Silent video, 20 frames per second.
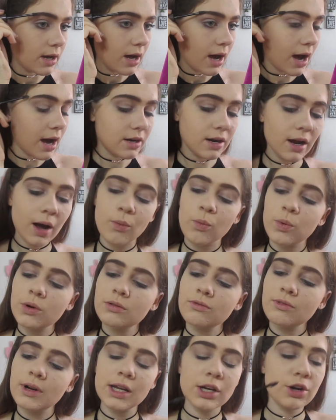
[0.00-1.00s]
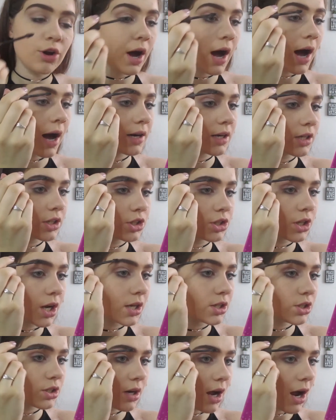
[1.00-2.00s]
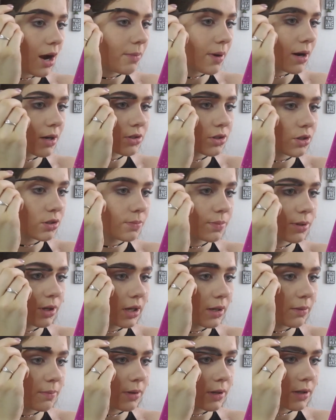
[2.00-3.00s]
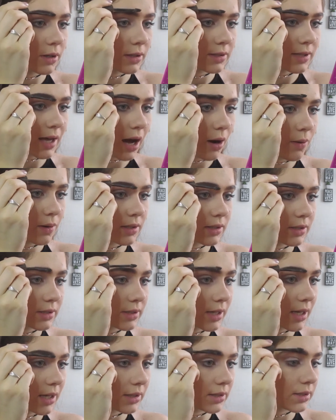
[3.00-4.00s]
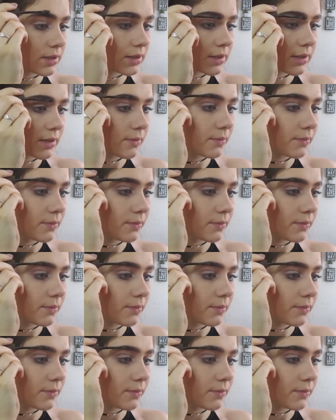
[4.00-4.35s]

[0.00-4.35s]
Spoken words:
I wouldn't really know how to judge an eyebrow gel purely because how it sets